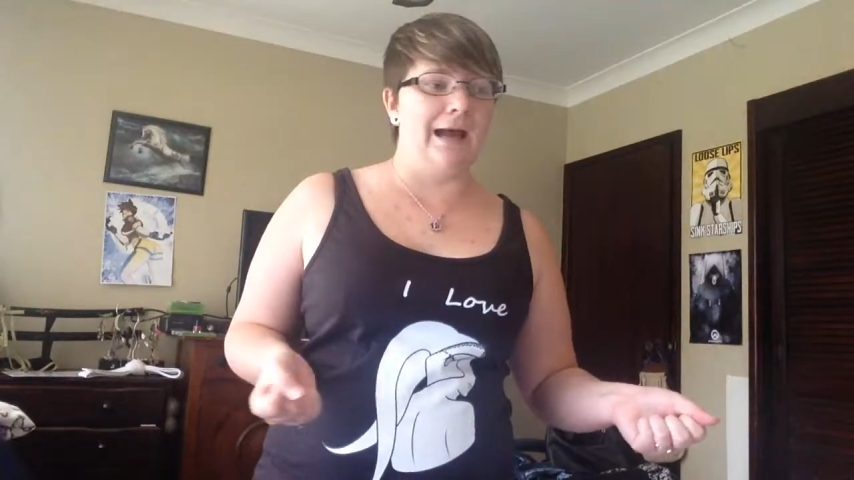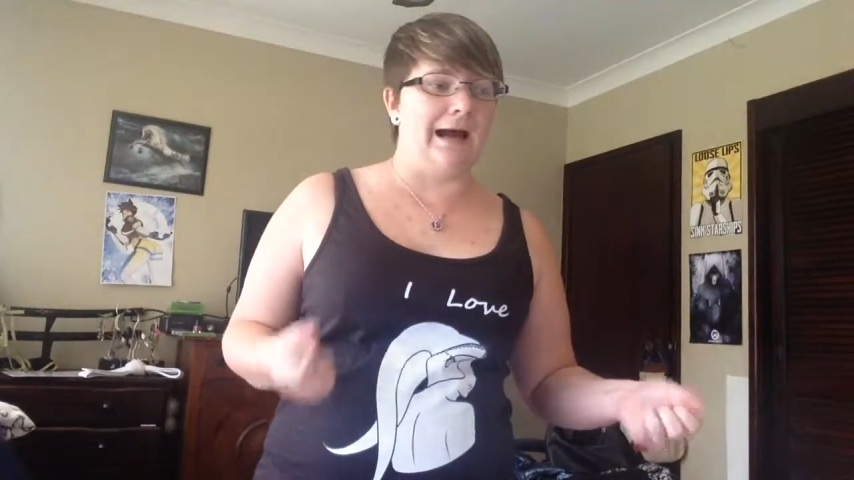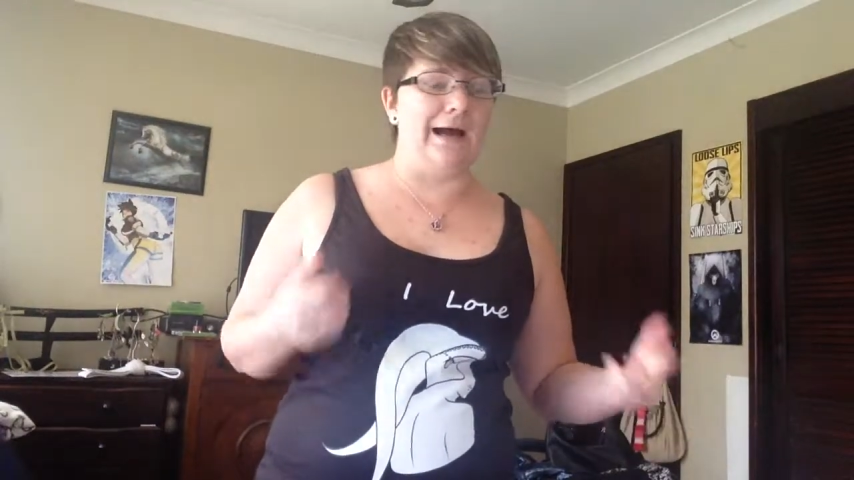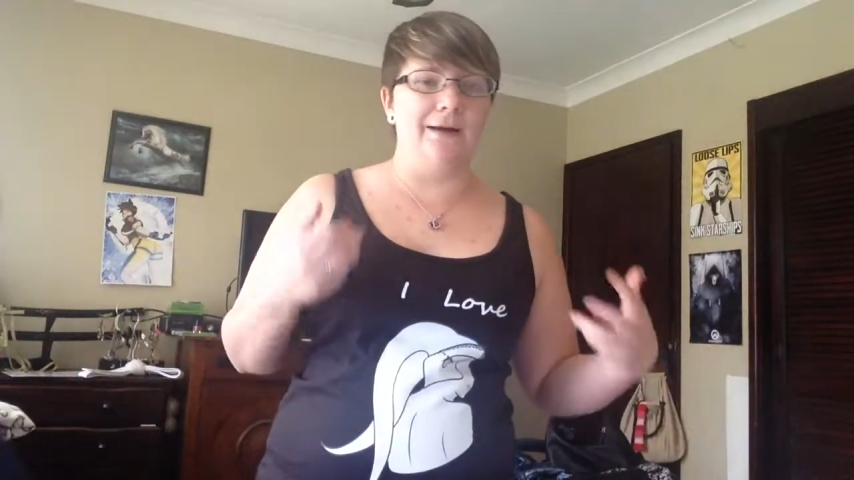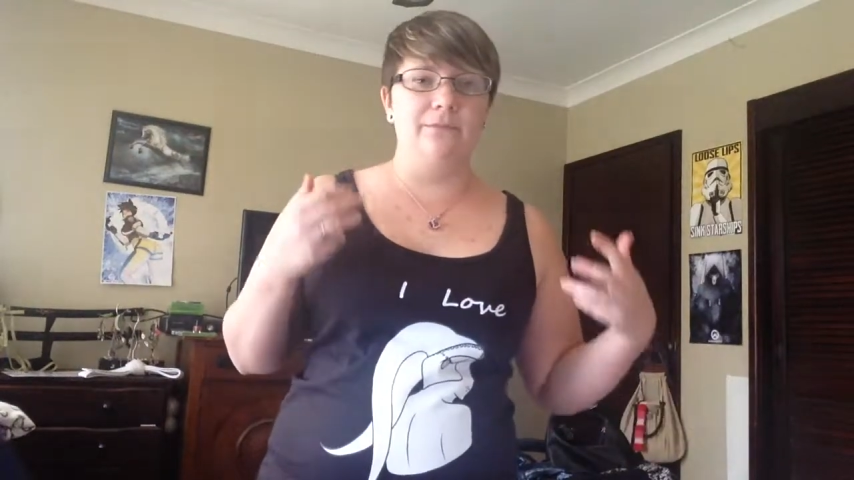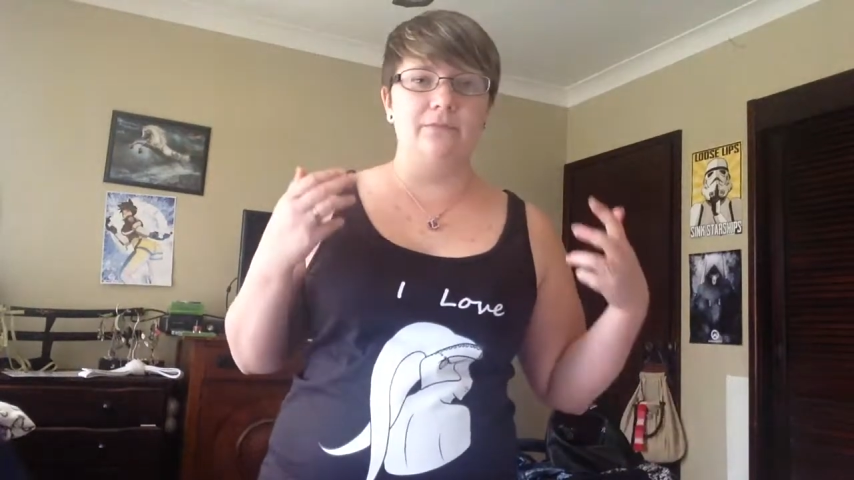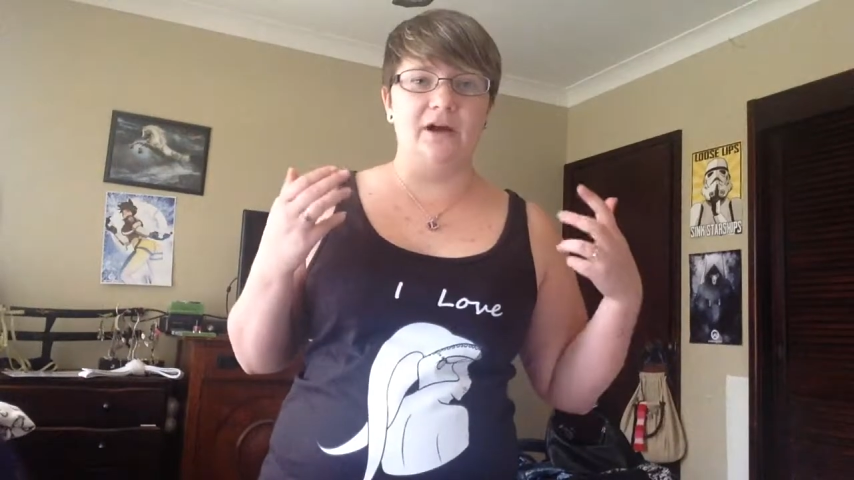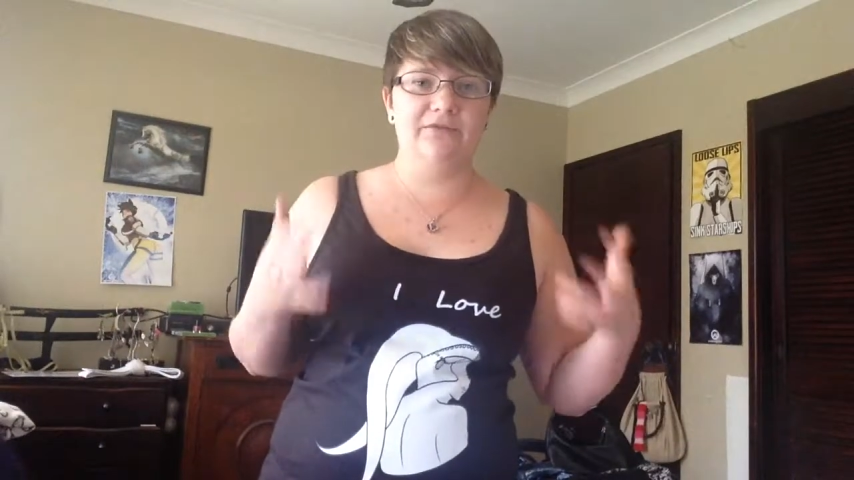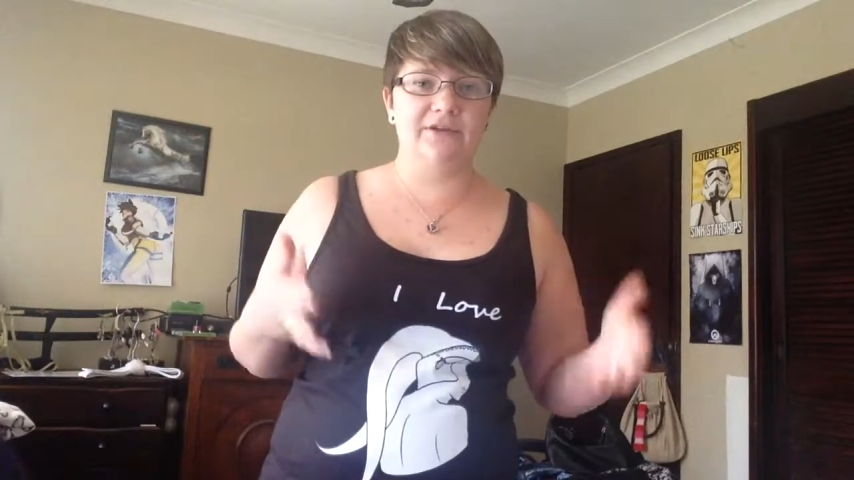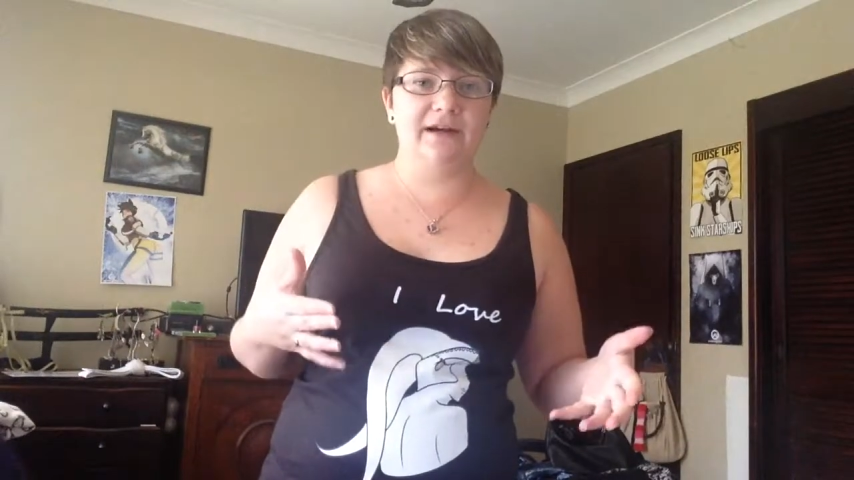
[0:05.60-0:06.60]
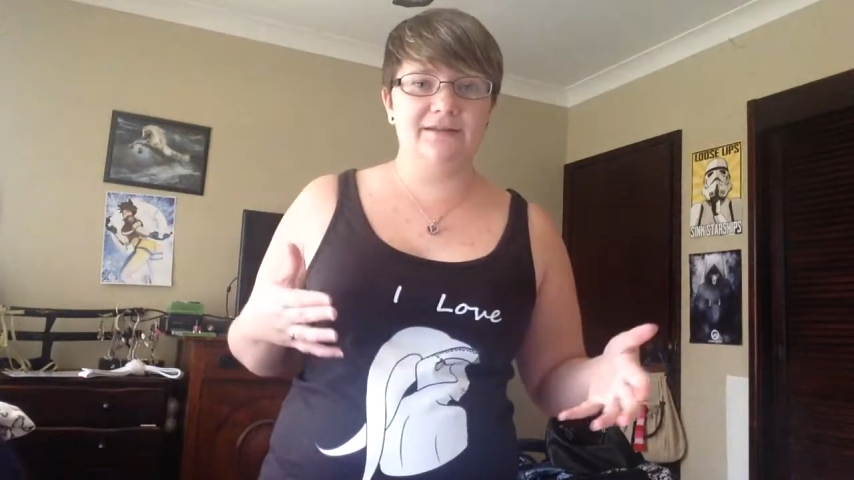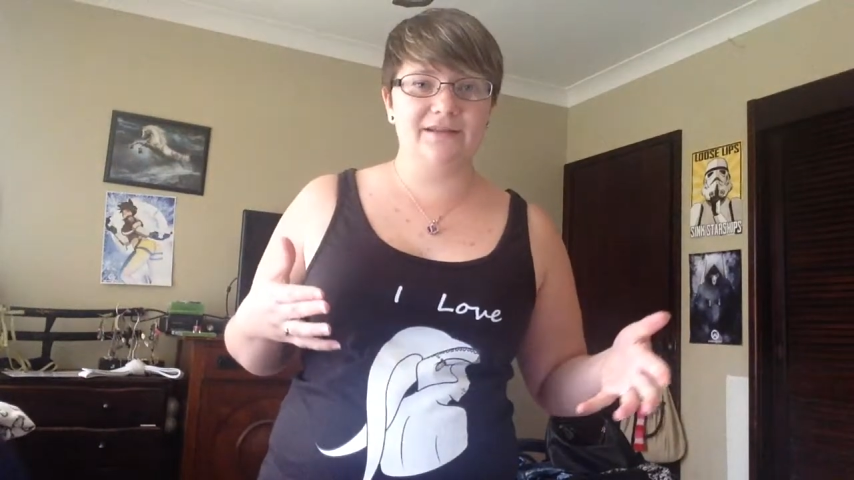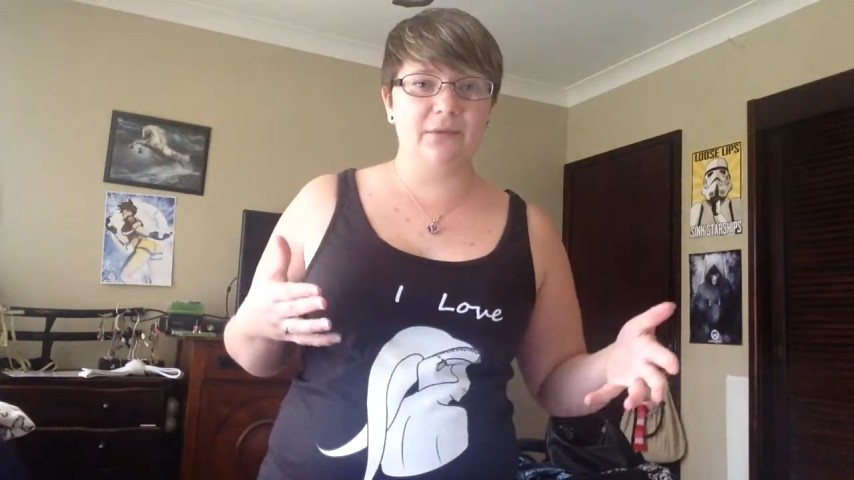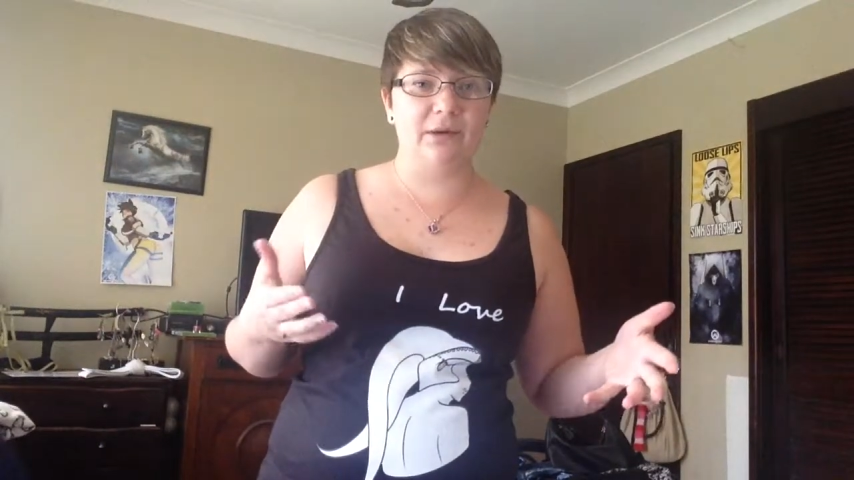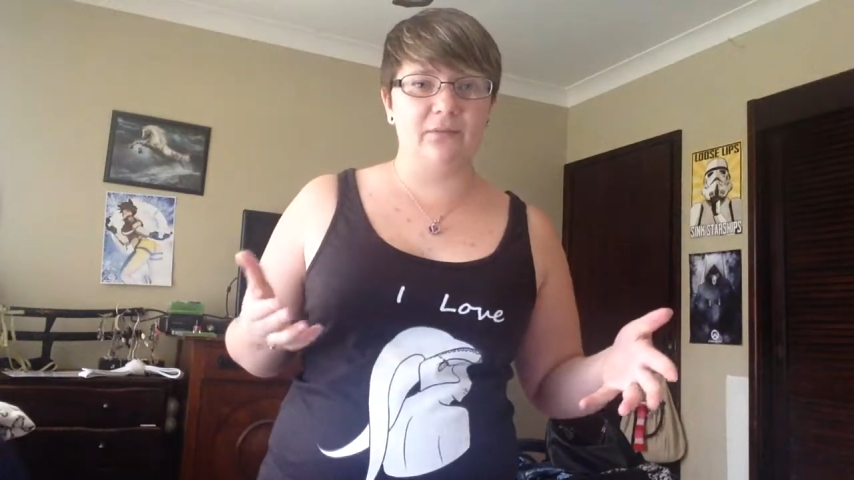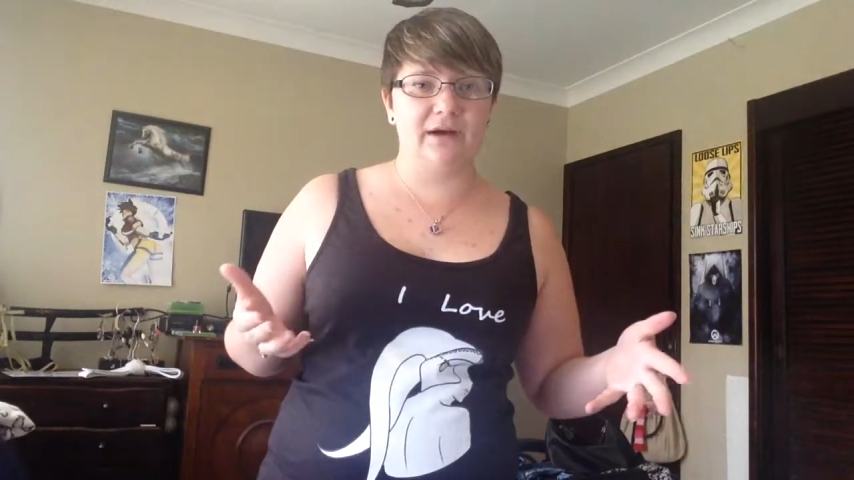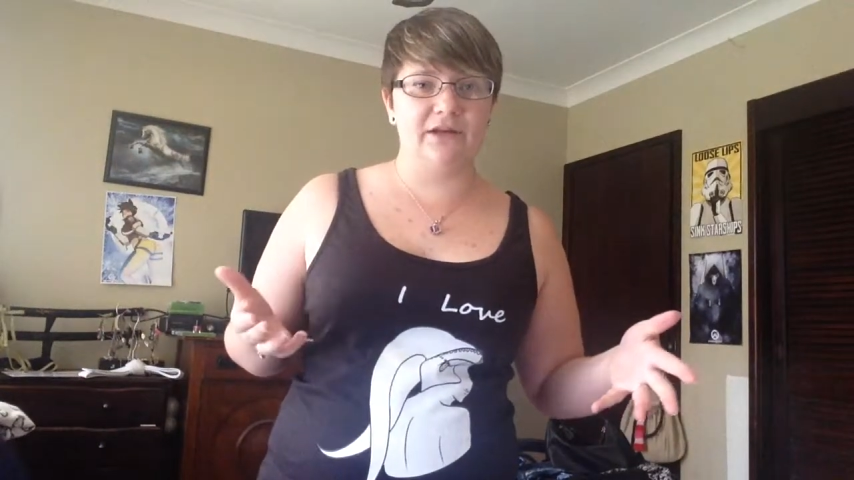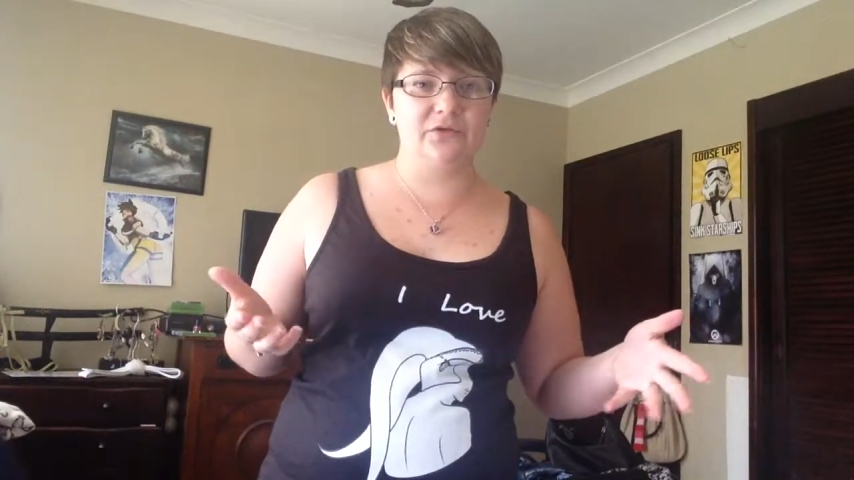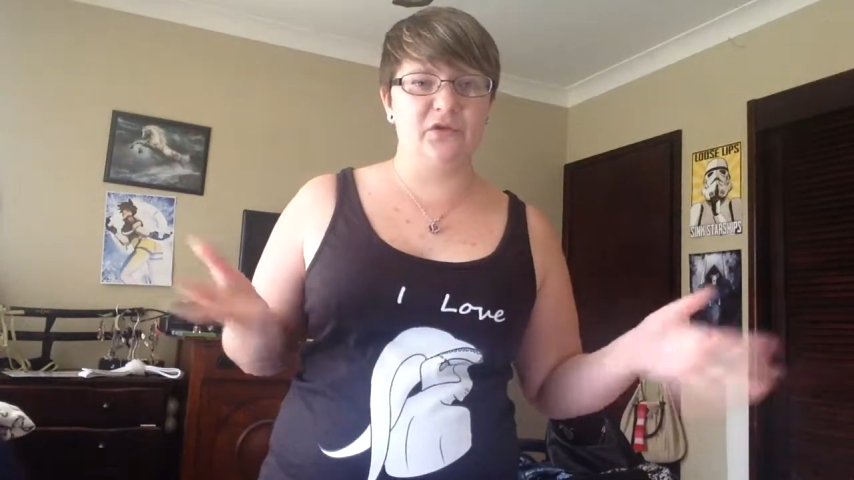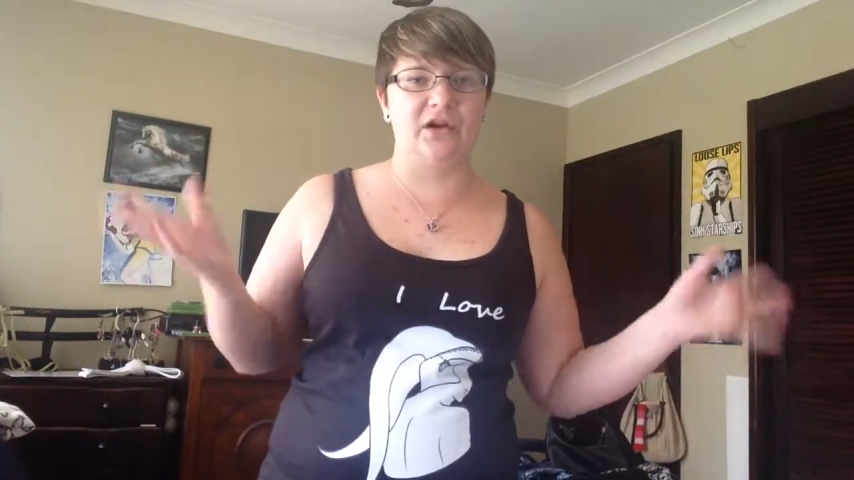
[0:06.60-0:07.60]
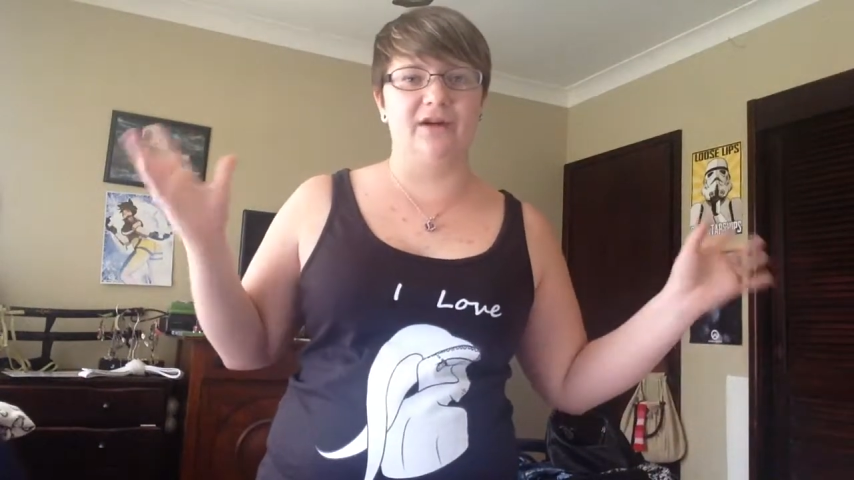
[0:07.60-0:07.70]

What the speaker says: I've done some upgrades with her.